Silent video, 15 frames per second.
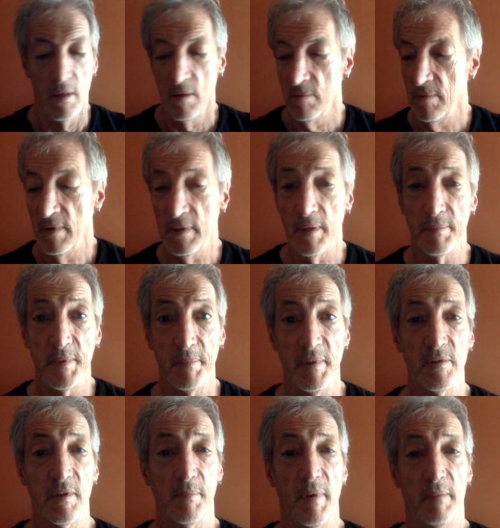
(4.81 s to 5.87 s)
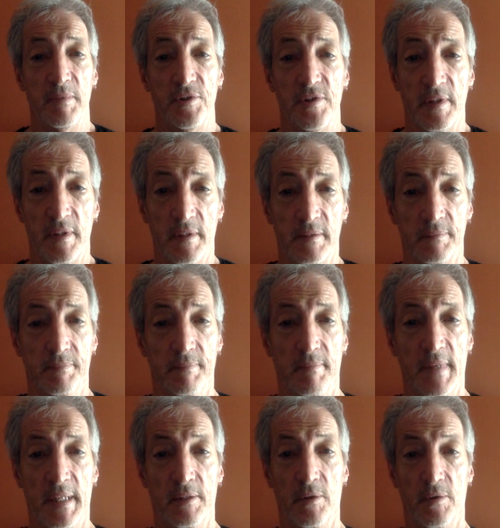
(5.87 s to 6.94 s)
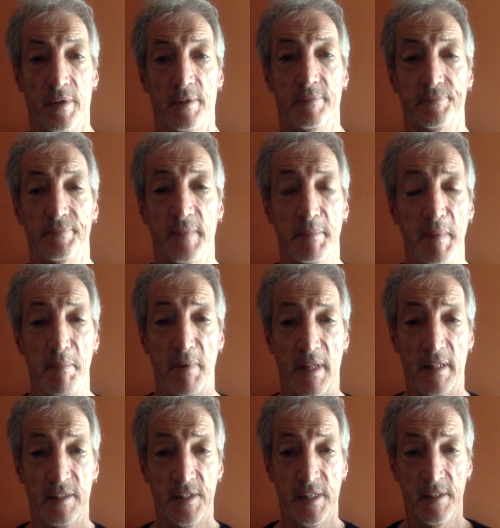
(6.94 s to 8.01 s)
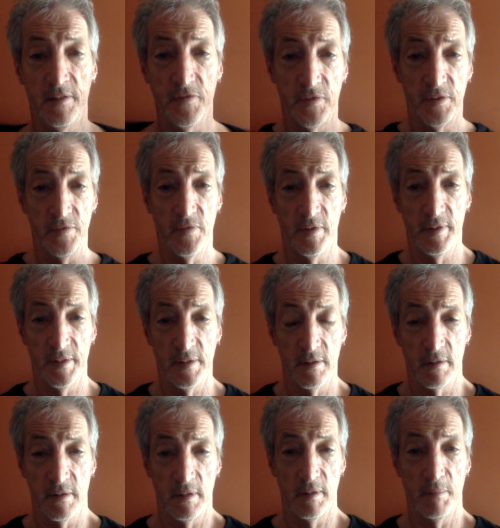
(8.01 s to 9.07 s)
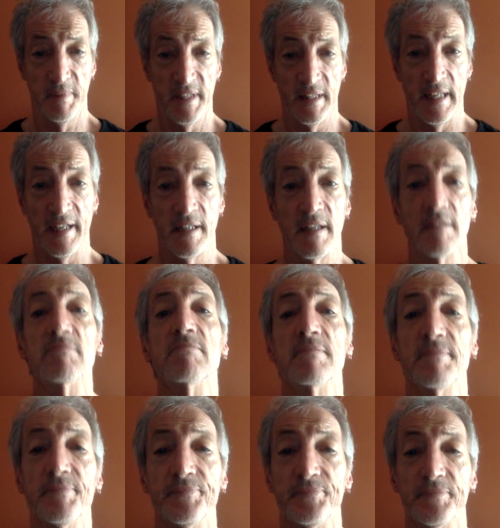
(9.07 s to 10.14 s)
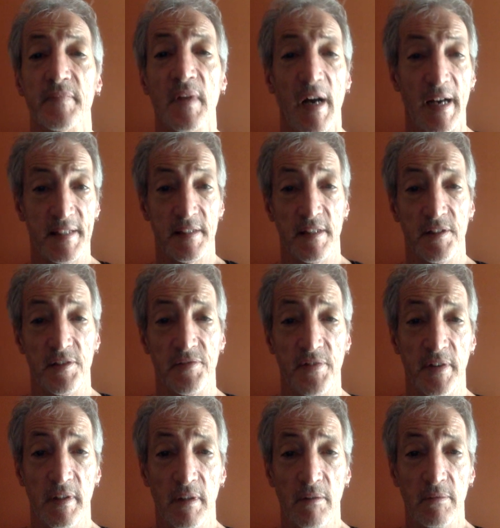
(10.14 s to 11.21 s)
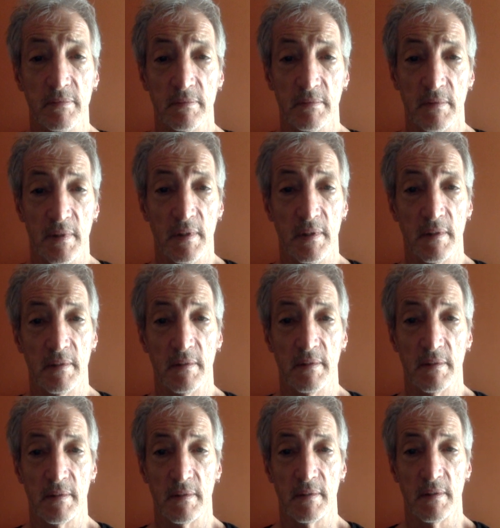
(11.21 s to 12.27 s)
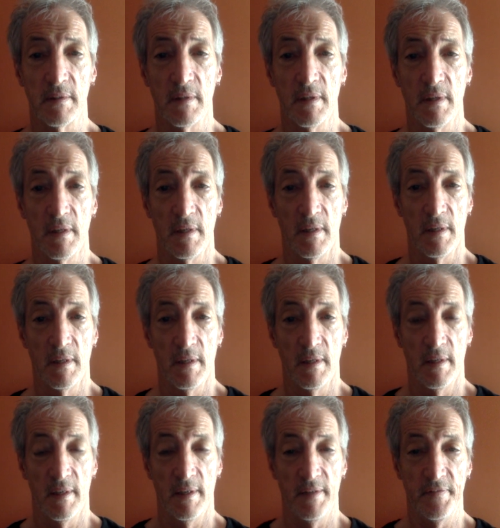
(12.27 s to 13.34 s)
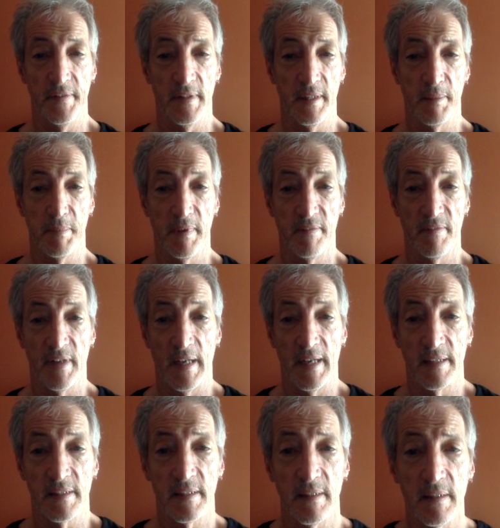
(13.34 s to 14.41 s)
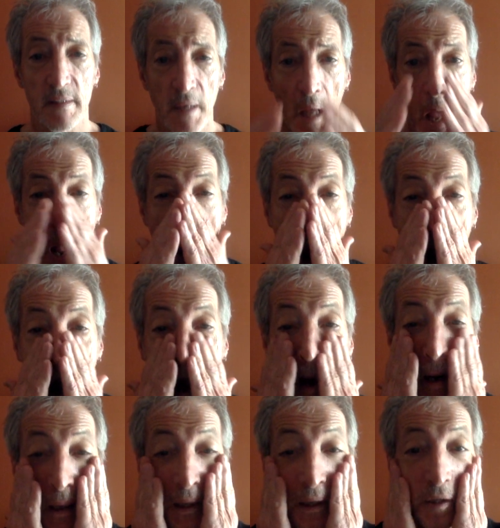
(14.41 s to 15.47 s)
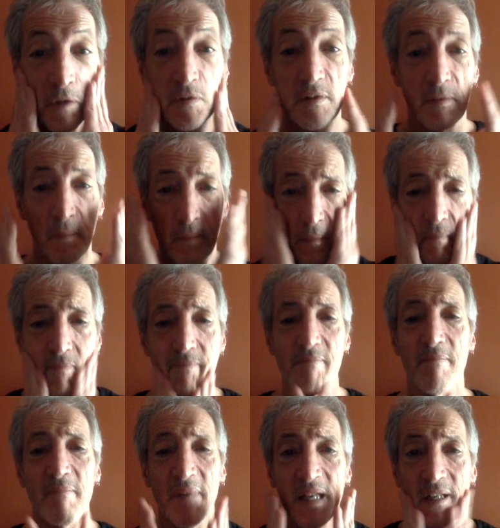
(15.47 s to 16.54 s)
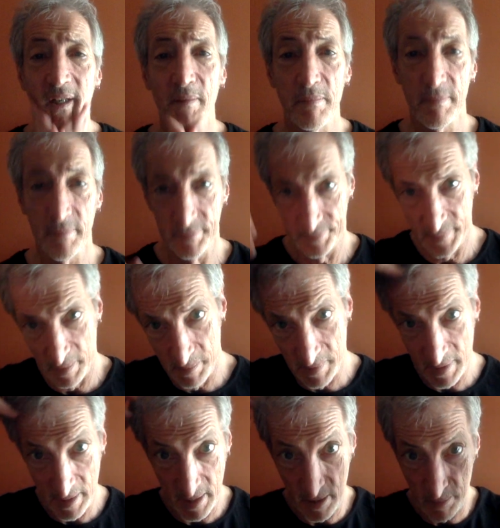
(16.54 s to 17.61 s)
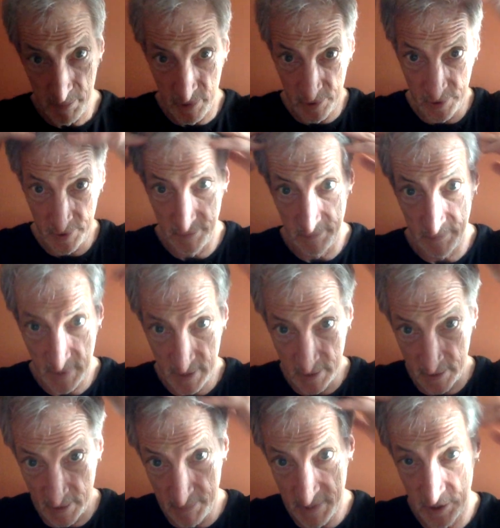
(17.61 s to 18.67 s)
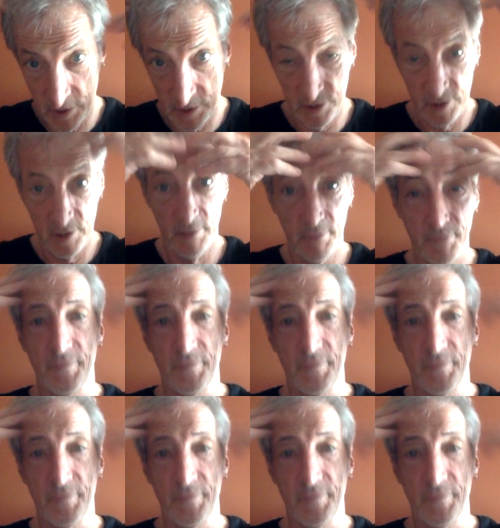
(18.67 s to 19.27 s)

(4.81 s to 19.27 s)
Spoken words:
Welcome to music publishing. My lord, let me apologize. First of all, this looks a little bit like a hostage video, and I feel like a bit of a hostage. I don't know, I could use some makeup, maybe a hair person, as I mentioned to you.